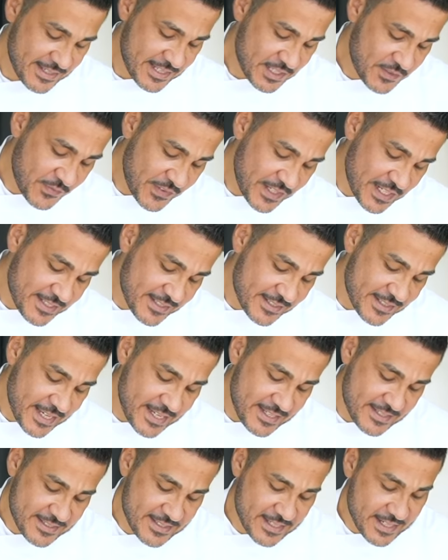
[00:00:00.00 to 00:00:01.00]
It feels
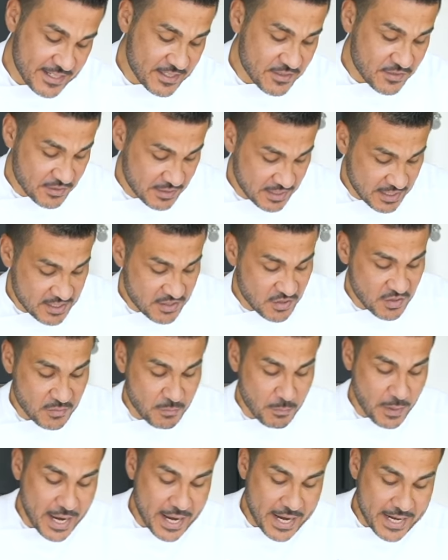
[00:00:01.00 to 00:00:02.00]
tasty in your
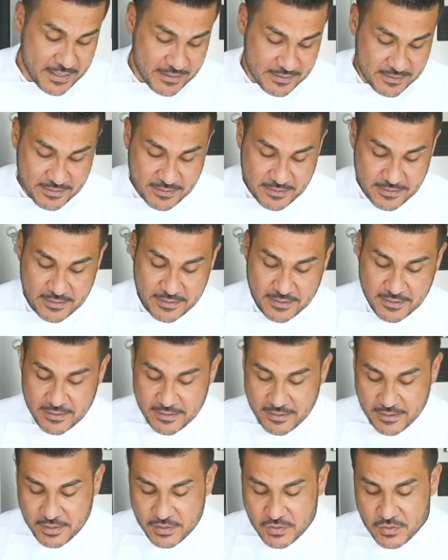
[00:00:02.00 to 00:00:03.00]
mind,
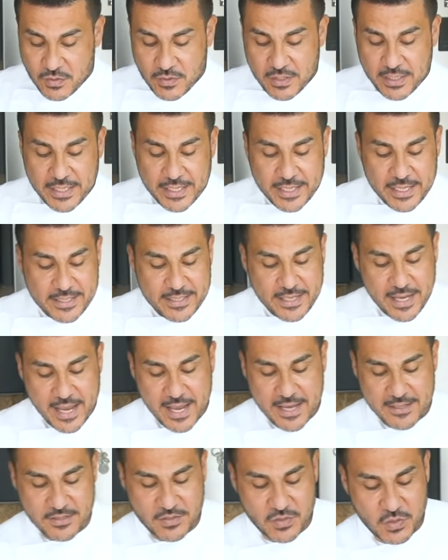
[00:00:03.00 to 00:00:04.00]
so it
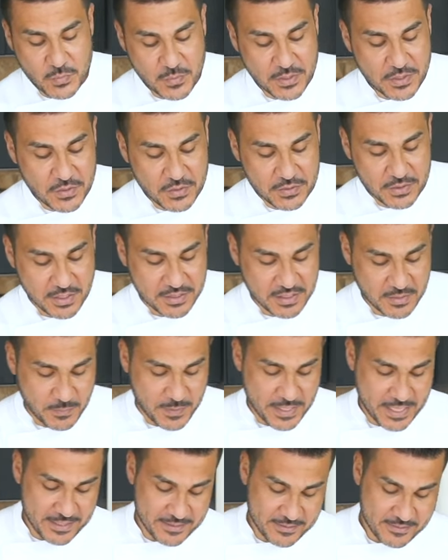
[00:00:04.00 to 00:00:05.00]
has to be good on the
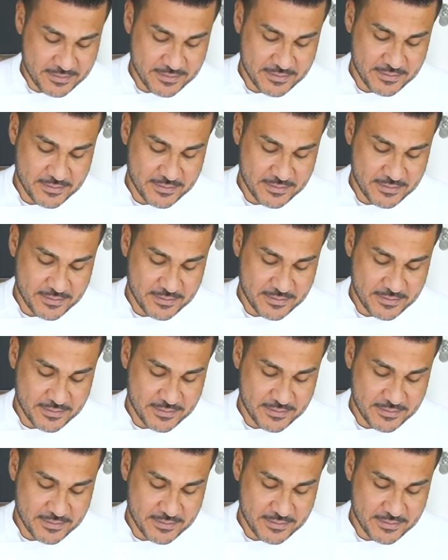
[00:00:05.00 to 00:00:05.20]
plate.